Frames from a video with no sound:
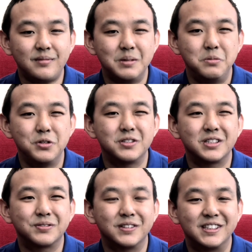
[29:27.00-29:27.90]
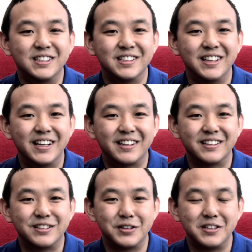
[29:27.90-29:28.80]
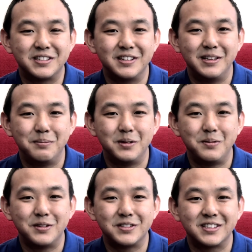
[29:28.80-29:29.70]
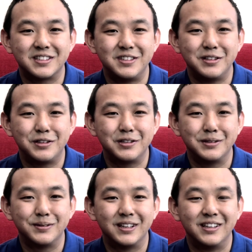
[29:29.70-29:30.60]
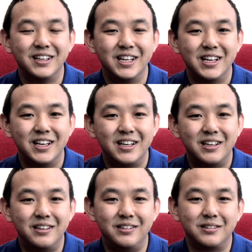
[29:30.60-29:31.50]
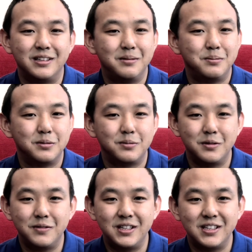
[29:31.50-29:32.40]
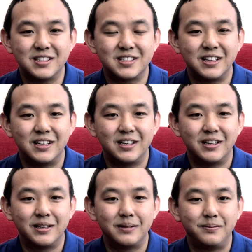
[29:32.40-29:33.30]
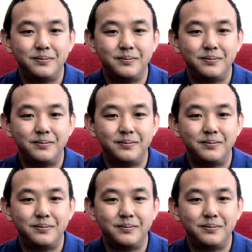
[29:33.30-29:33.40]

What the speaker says: musics for her, like traditional Limbu musics on YouTube and Limbu movies. I